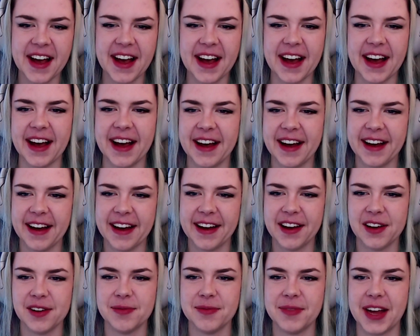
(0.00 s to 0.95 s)

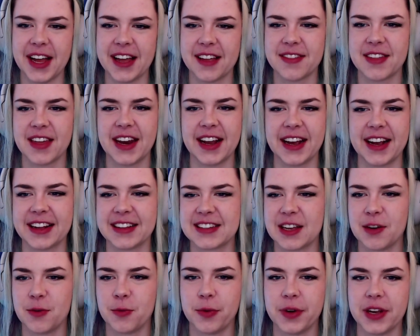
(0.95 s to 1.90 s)
And then I got
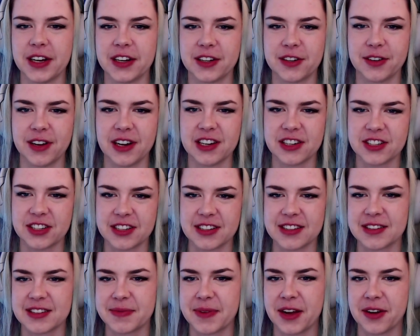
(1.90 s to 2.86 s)
some weird
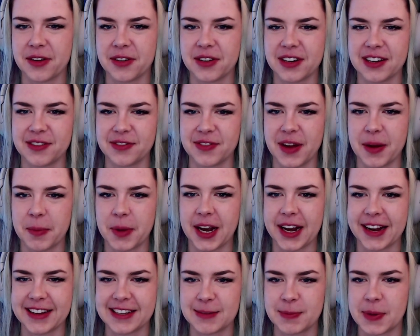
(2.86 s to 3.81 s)
questions about if I'm a
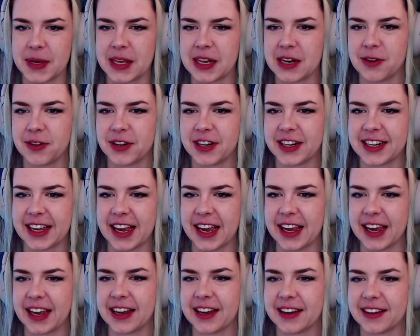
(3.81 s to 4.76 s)
lesbian or a
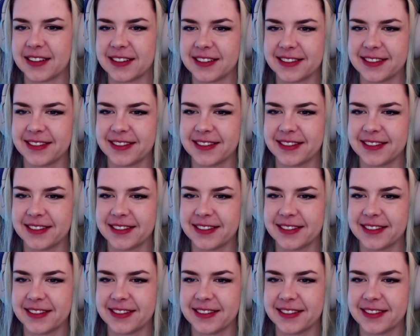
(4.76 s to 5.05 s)
gay.